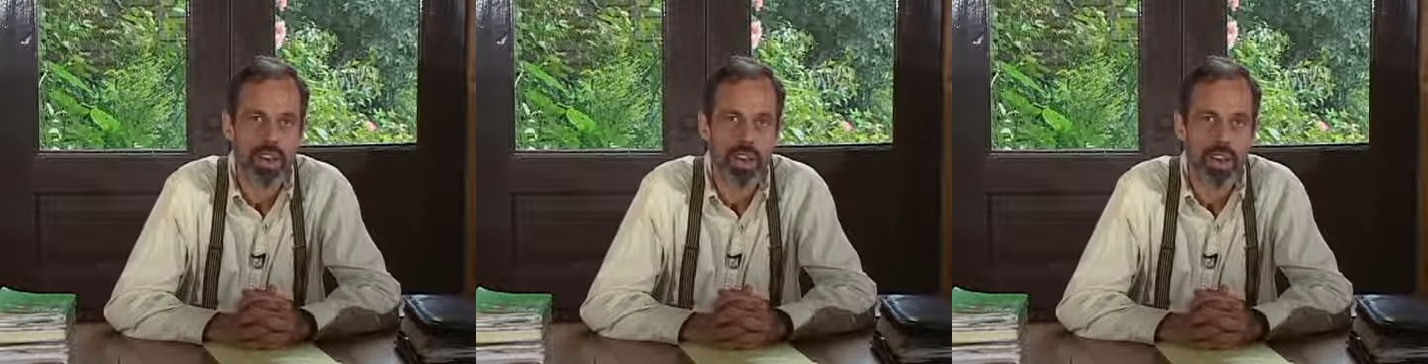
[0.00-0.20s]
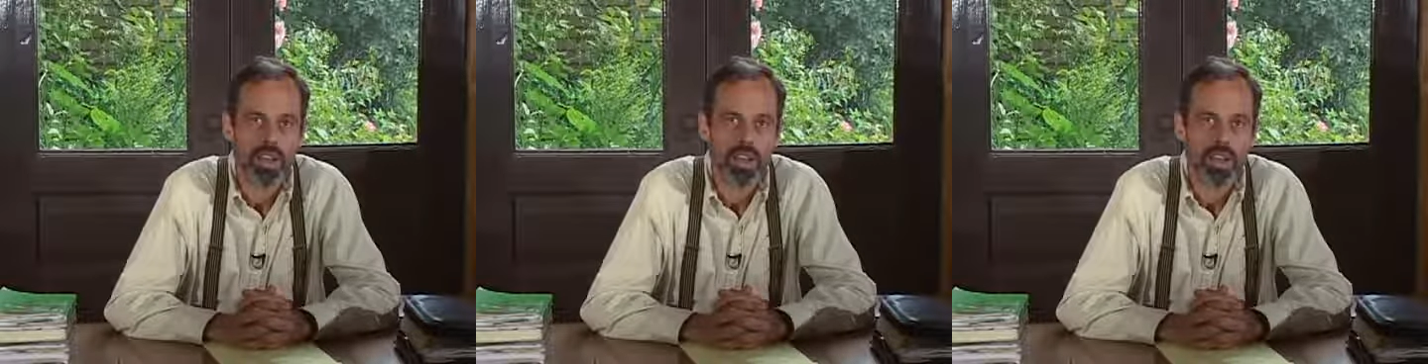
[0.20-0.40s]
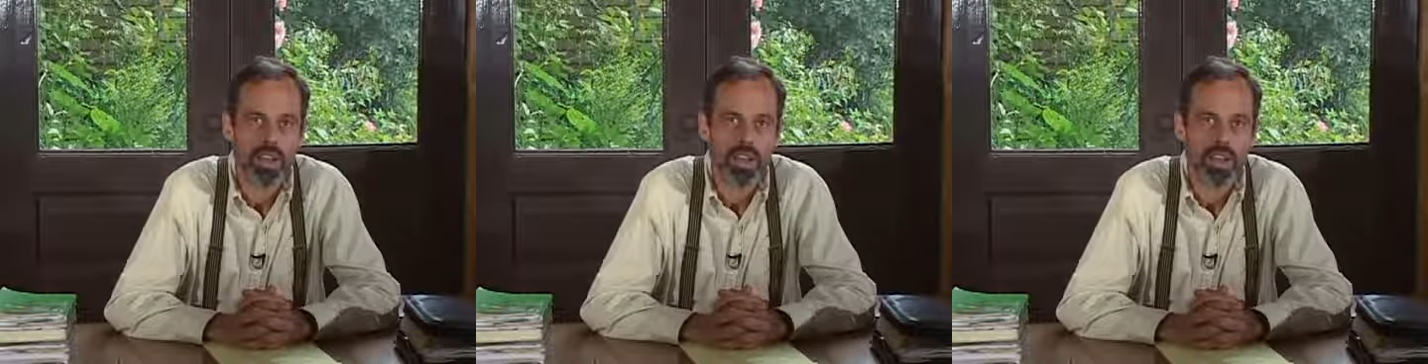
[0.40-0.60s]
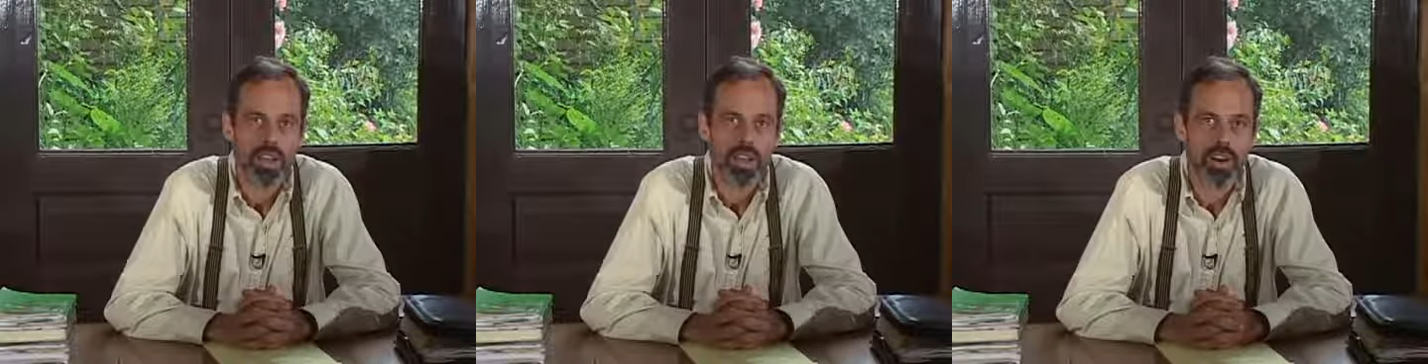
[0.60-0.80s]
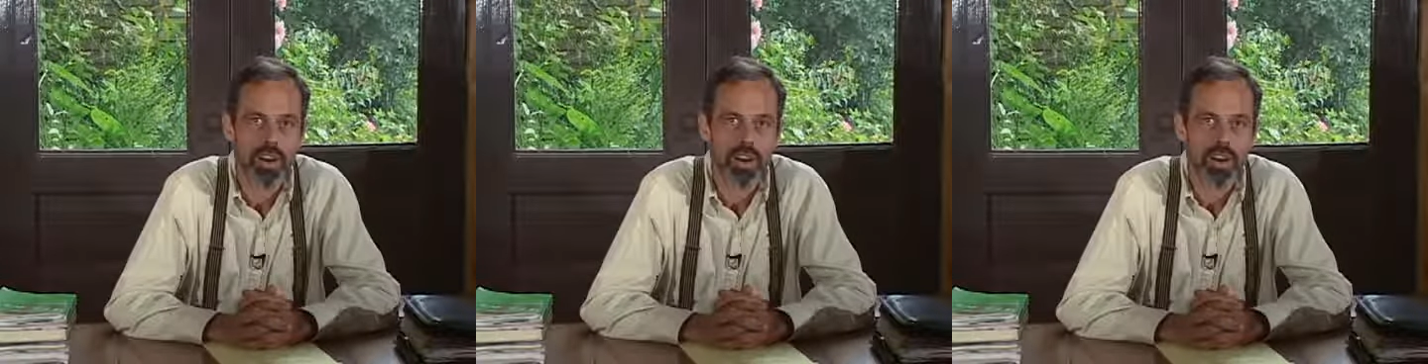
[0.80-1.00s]
and they
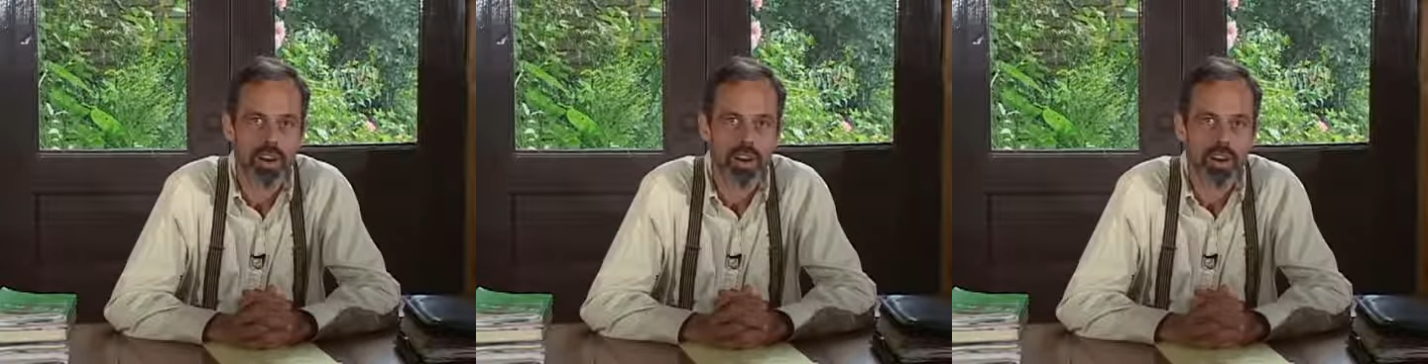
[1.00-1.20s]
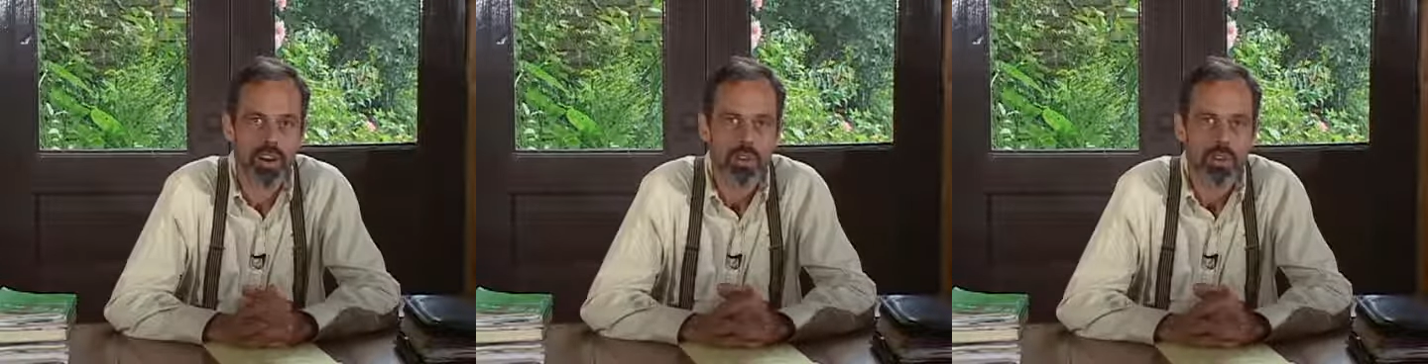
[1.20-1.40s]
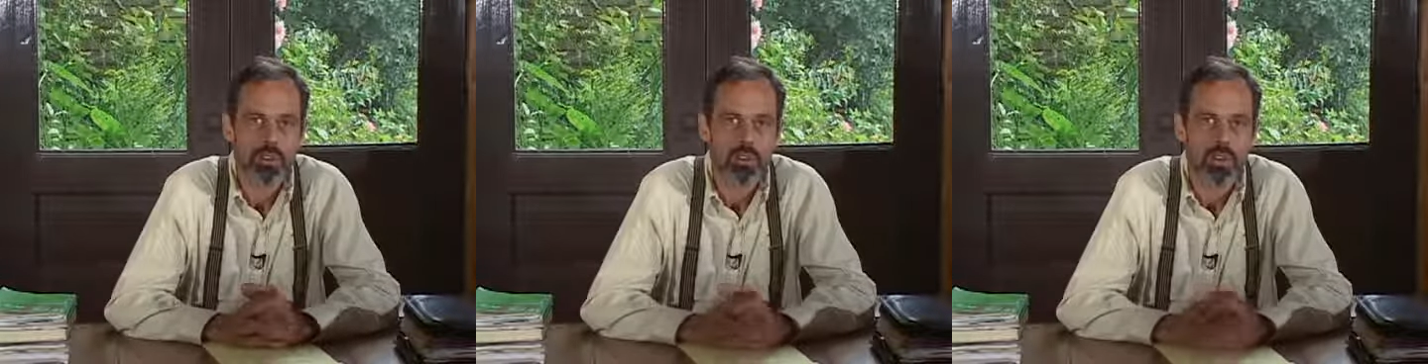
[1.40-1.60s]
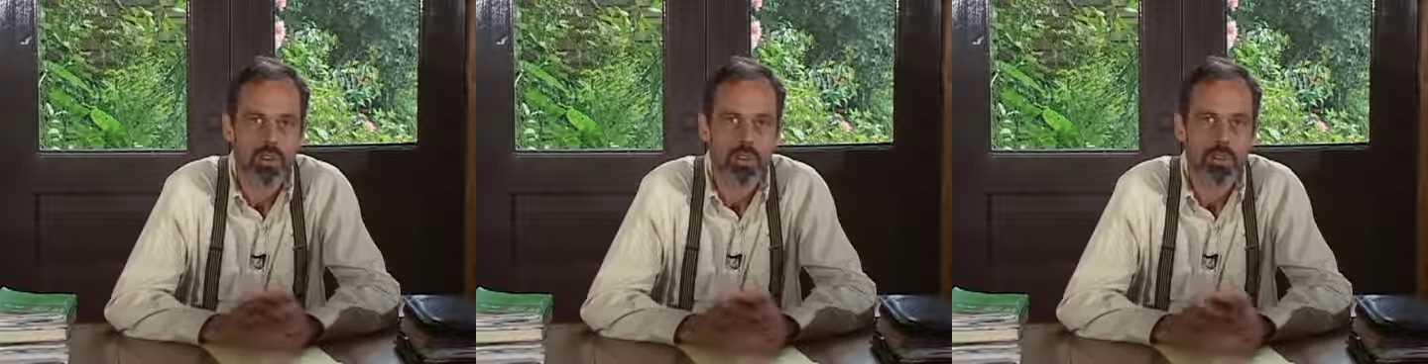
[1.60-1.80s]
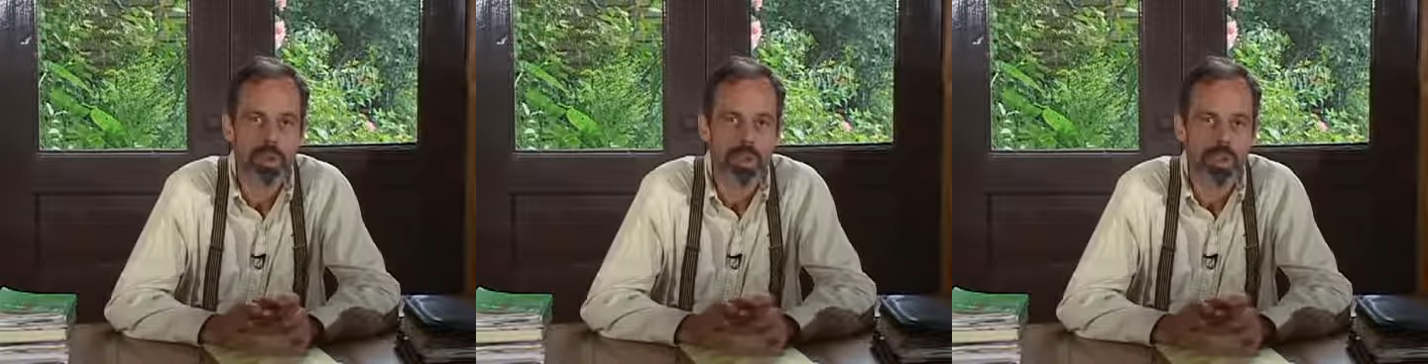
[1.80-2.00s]
are
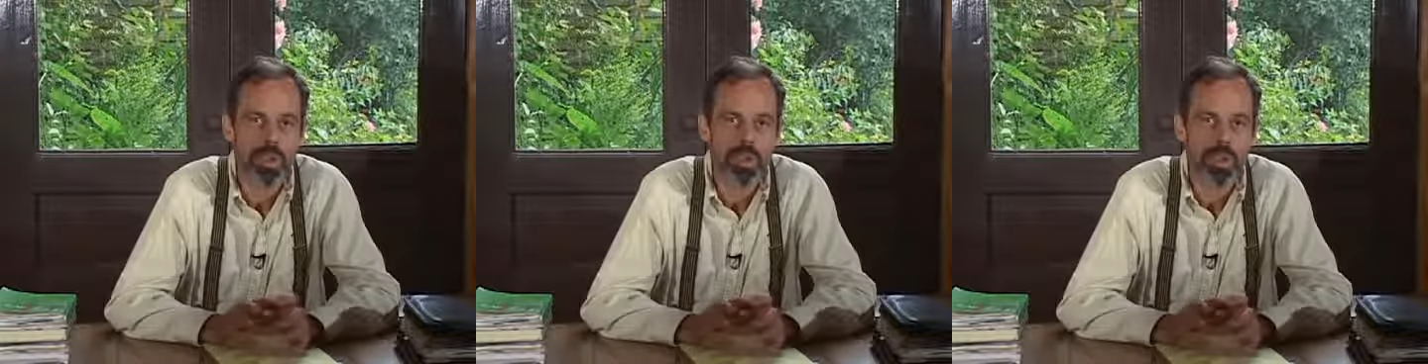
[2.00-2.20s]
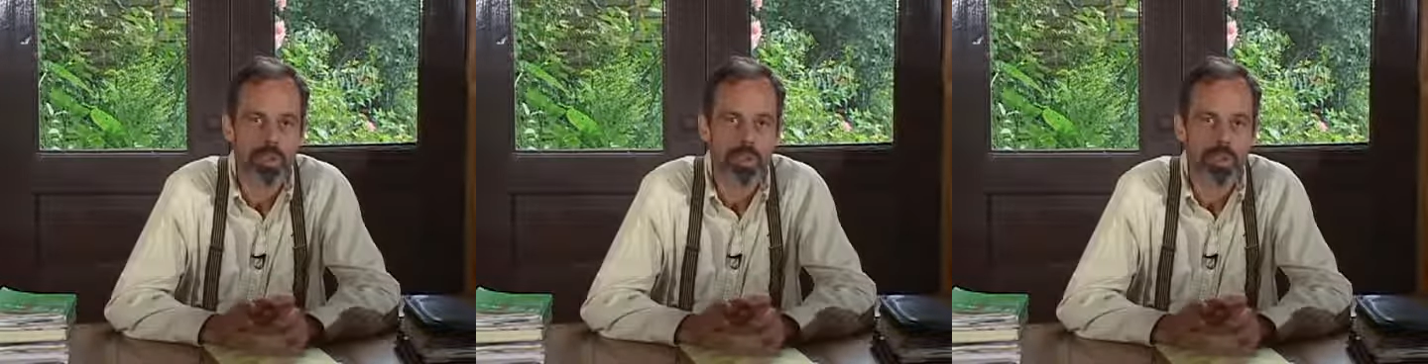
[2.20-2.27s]
forming